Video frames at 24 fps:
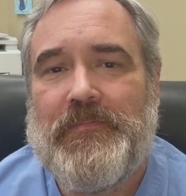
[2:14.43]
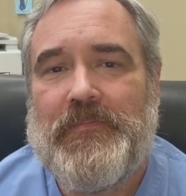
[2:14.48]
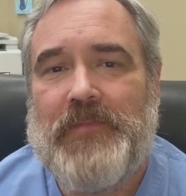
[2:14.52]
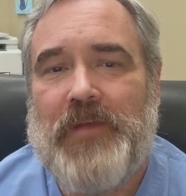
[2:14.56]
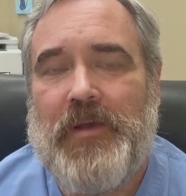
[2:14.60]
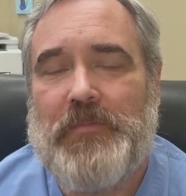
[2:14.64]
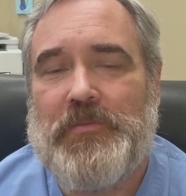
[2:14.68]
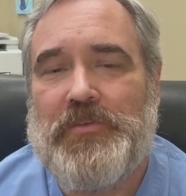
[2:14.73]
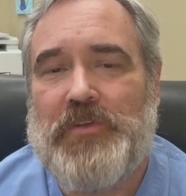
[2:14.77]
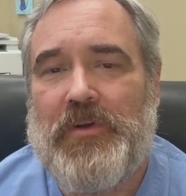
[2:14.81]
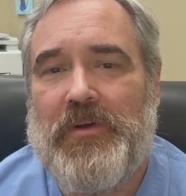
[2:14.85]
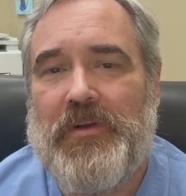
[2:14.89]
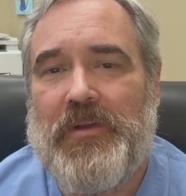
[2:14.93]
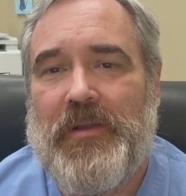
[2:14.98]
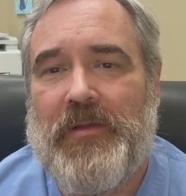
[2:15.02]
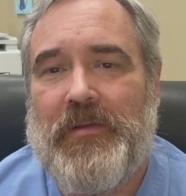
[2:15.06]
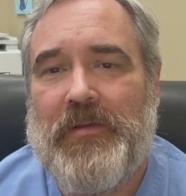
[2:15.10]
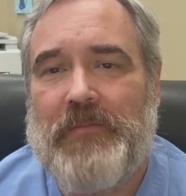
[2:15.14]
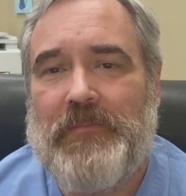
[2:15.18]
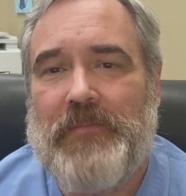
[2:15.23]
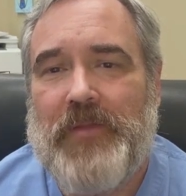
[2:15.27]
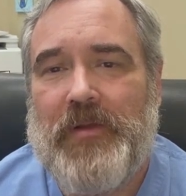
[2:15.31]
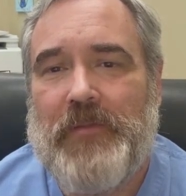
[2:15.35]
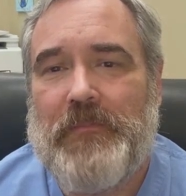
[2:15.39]
I'm sorry,
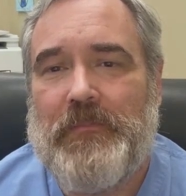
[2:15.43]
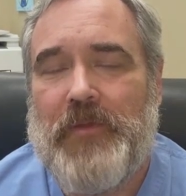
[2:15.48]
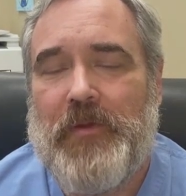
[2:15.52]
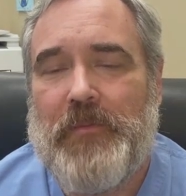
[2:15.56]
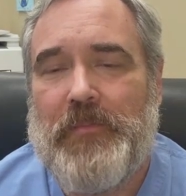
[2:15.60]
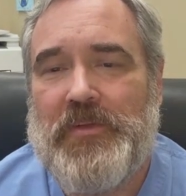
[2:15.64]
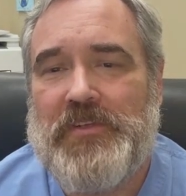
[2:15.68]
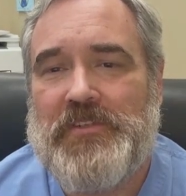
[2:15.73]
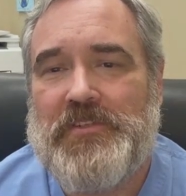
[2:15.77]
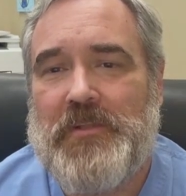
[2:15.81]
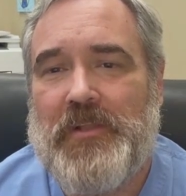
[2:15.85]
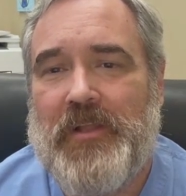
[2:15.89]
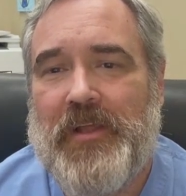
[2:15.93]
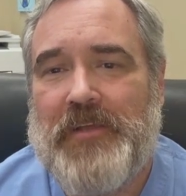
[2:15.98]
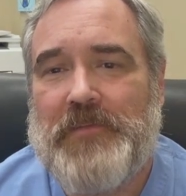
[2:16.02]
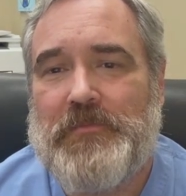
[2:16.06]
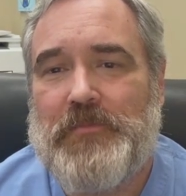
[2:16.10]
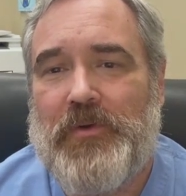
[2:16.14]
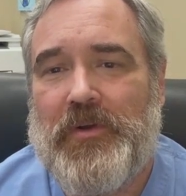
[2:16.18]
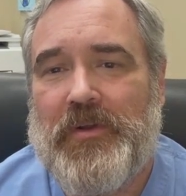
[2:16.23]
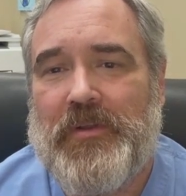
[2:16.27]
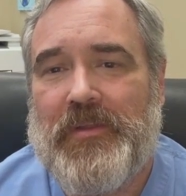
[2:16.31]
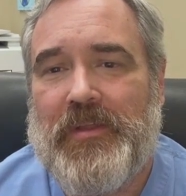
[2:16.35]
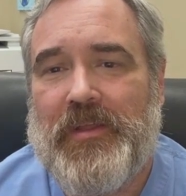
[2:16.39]
I, I, I, missed the last
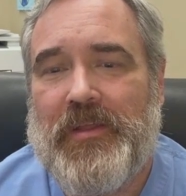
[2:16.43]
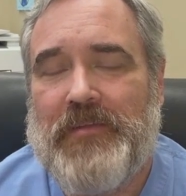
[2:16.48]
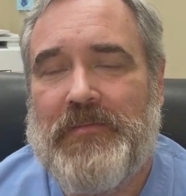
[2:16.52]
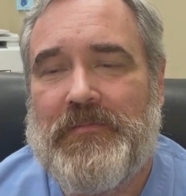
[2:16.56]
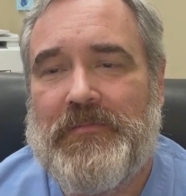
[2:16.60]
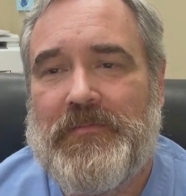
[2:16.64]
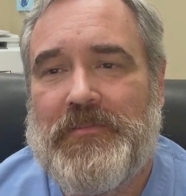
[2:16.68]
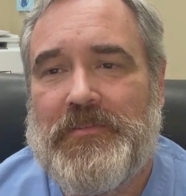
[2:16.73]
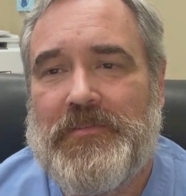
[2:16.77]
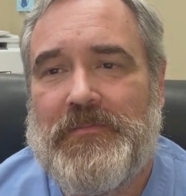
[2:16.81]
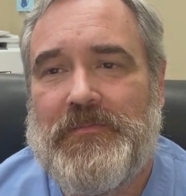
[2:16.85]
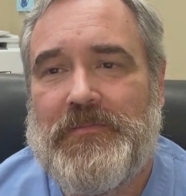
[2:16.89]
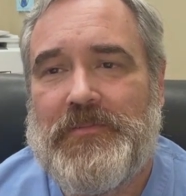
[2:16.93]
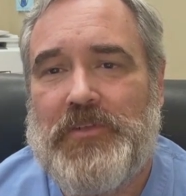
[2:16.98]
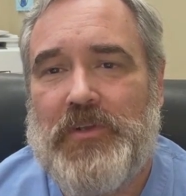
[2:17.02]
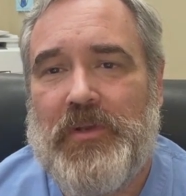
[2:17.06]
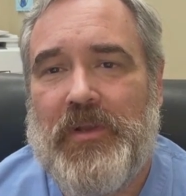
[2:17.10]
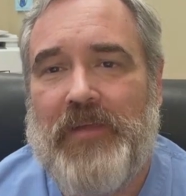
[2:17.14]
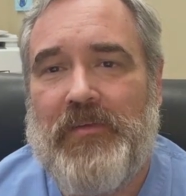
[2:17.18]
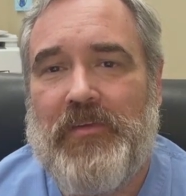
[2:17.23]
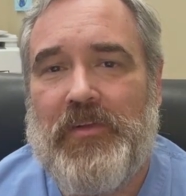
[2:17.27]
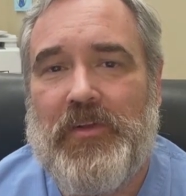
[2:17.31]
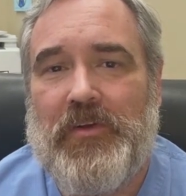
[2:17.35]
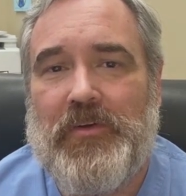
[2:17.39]
part of that. So
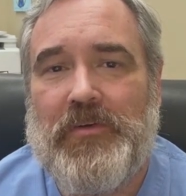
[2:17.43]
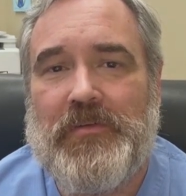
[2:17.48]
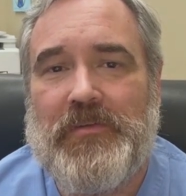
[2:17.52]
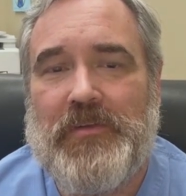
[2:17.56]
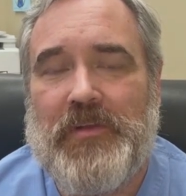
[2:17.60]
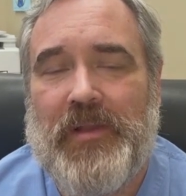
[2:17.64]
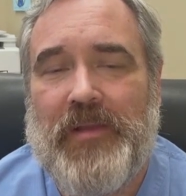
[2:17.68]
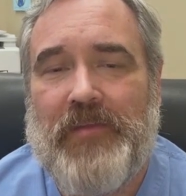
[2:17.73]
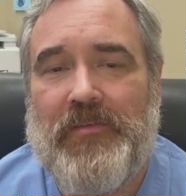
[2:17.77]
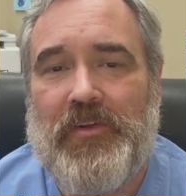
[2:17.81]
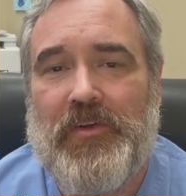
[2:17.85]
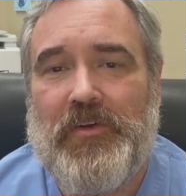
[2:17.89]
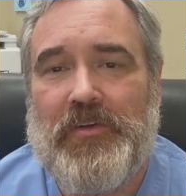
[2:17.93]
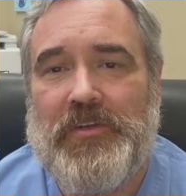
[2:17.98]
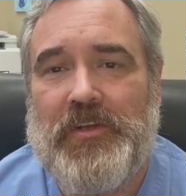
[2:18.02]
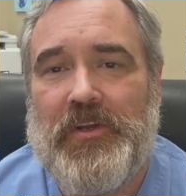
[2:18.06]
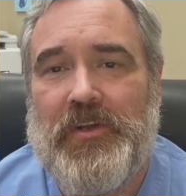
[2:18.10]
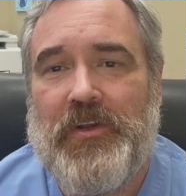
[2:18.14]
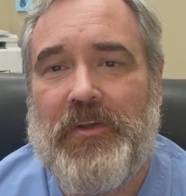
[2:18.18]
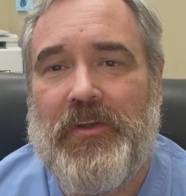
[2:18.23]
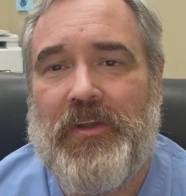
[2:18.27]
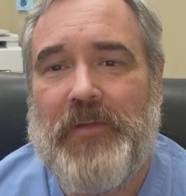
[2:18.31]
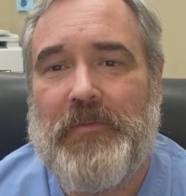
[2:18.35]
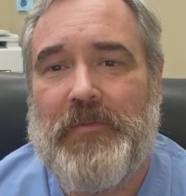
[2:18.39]
you're having an, okay. you're having an
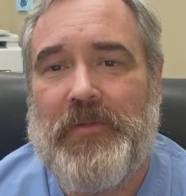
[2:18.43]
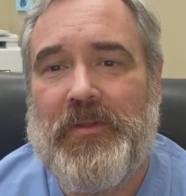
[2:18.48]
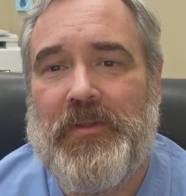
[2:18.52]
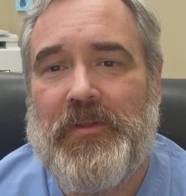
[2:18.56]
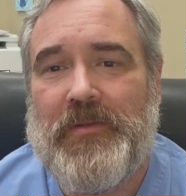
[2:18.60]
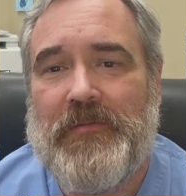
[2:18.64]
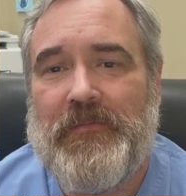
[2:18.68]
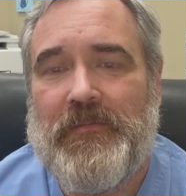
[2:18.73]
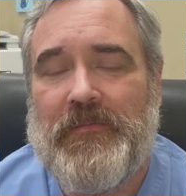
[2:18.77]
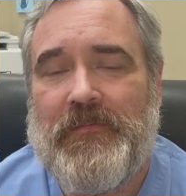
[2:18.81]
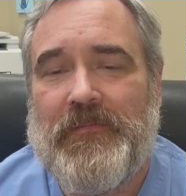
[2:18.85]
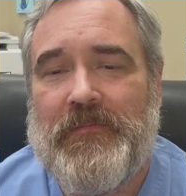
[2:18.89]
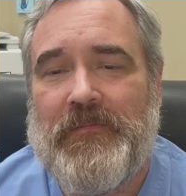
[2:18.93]
arteriogram done?